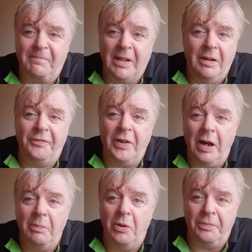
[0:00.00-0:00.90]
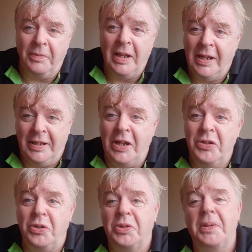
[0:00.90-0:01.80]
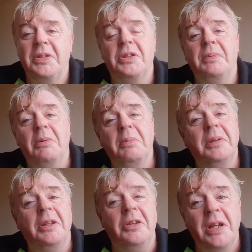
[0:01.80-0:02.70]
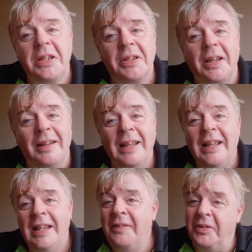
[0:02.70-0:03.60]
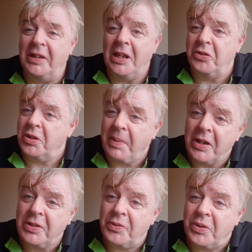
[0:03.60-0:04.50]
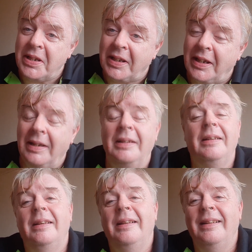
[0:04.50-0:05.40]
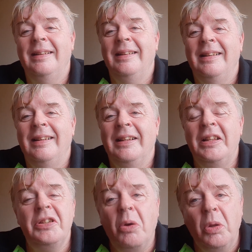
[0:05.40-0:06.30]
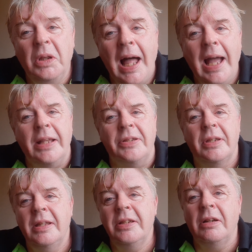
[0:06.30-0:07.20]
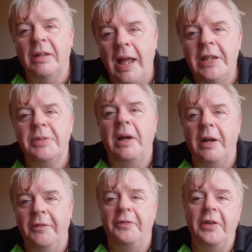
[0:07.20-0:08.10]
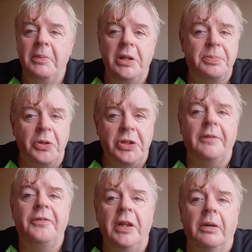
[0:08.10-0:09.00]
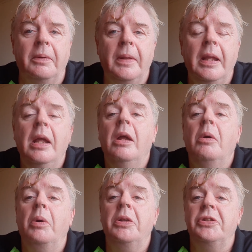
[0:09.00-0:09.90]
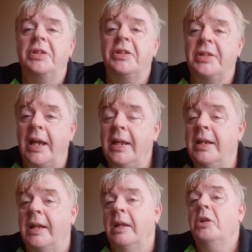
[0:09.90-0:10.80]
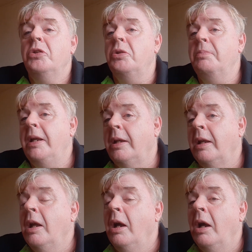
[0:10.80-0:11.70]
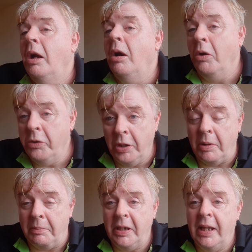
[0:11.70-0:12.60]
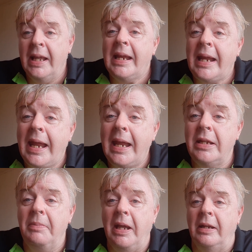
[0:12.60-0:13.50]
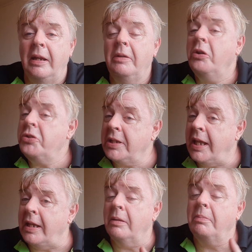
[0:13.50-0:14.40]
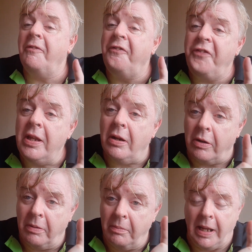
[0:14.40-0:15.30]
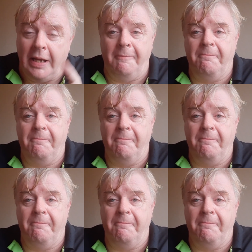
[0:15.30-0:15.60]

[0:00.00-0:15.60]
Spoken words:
There are far more dangerous places to be a woman than USA, even the dangerous parts of USA. These are all lies. These are lies, part of the feminist project fear, which is designed to make ordinary women hate men. Not just hate, but fear men.